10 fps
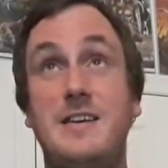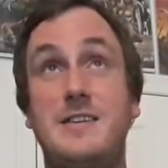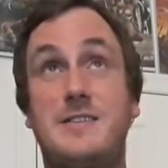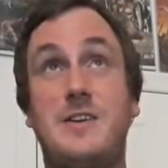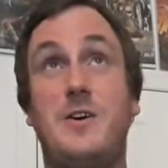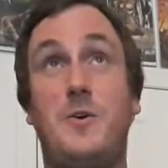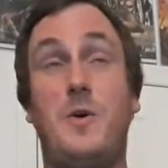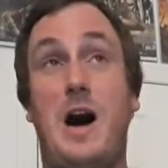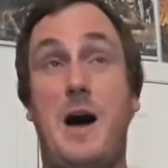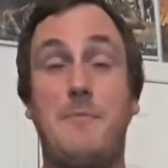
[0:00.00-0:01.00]

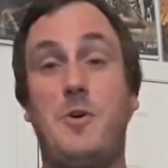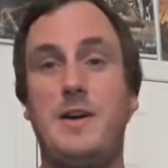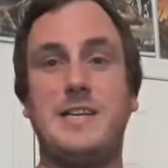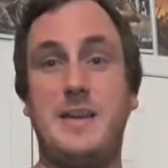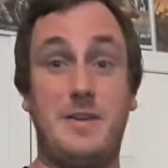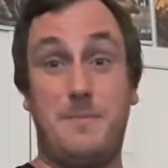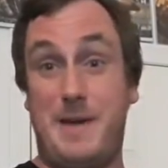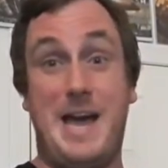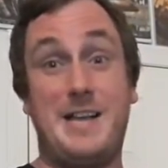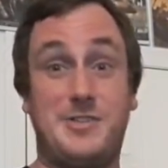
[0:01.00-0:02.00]
So, I'm going to give it a
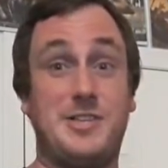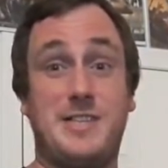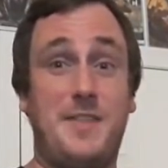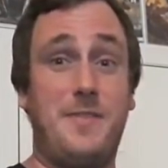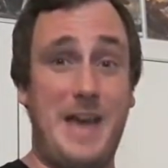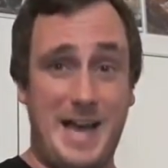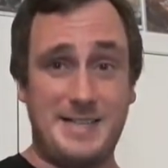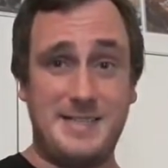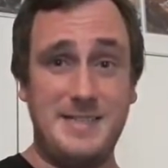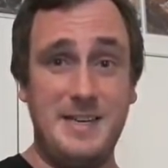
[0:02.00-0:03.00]
pass just on
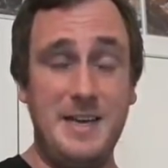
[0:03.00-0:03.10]
that.